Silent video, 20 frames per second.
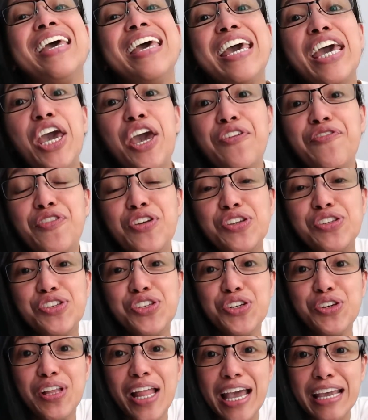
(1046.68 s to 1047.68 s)
If you
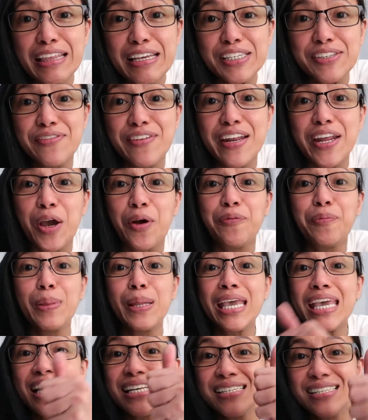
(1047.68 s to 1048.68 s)
do like this video,
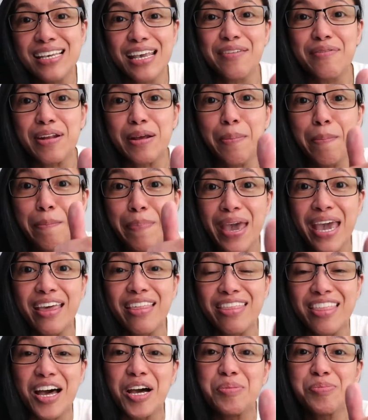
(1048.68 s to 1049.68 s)
please give it a
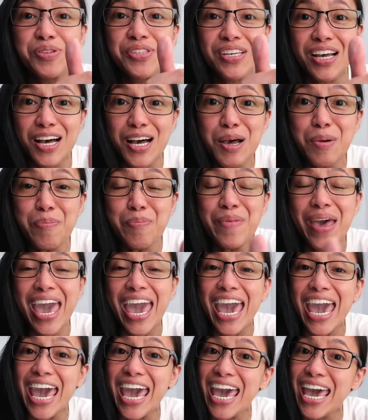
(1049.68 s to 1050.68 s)
big thumbs up,
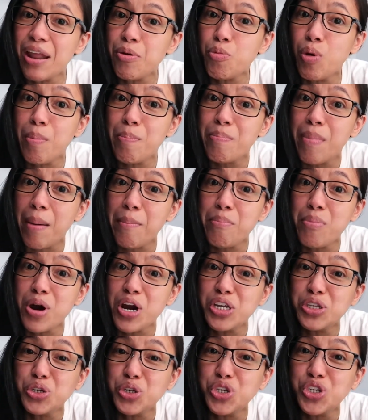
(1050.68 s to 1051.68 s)
and remember
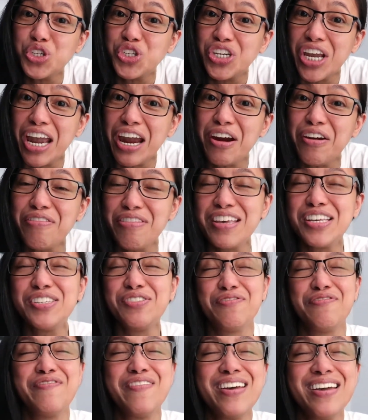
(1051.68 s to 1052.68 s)
to share this
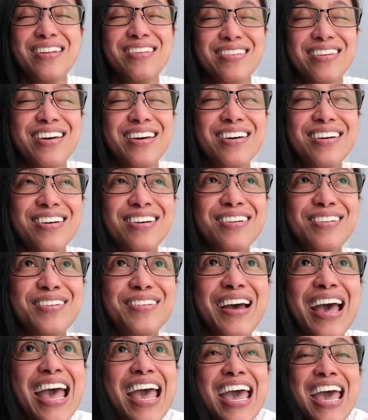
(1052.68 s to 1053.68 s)

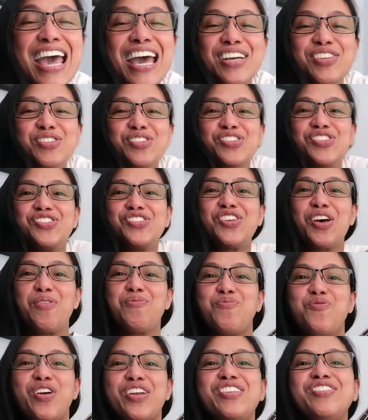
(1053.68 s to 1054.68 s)
video to
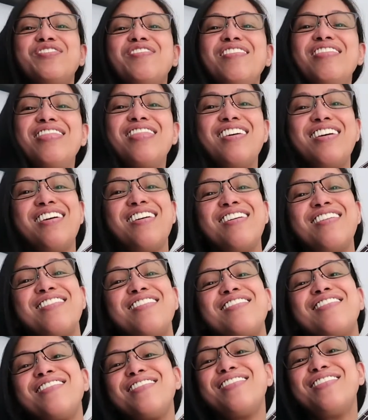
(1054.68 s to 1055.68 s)
someone you
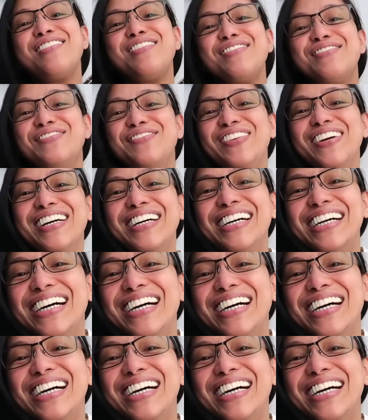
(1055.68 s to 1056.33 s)
love.